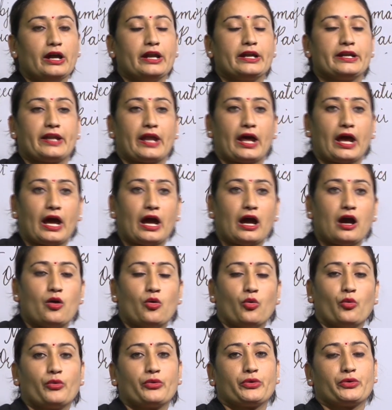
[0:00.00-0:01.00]

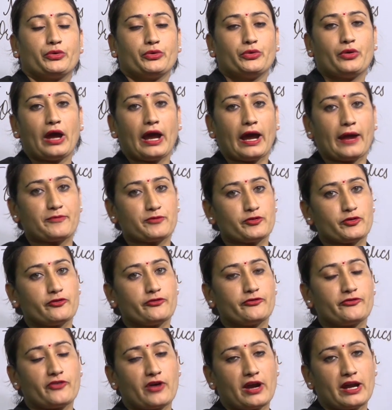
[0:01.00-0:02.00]
Now you have to
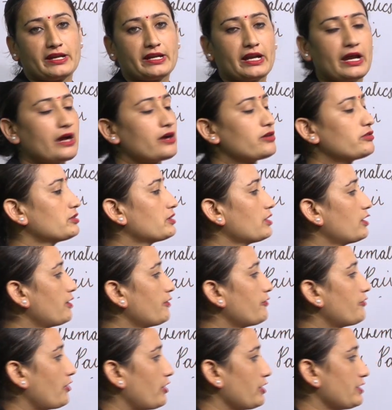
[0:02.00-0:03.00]
find out the
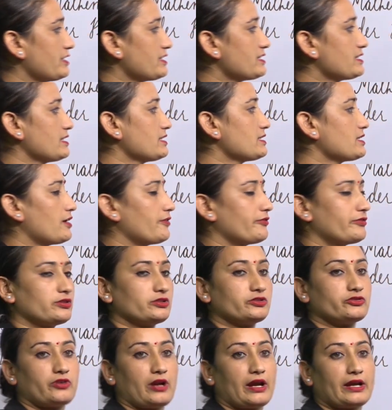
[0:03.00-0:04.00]
vertices of a
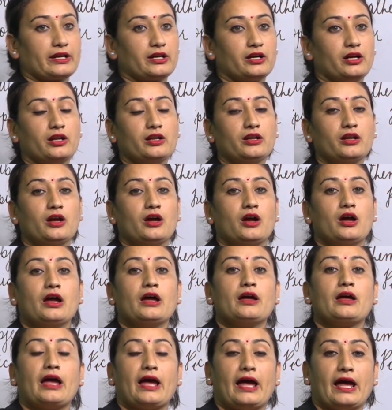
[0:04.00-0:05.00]
triangle
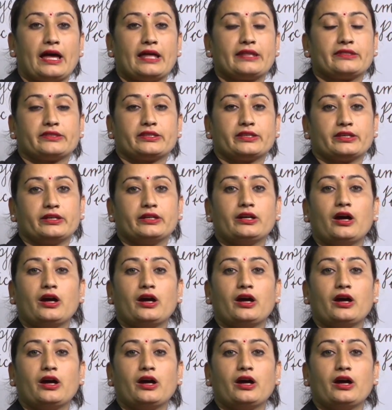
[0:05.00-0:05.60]
and their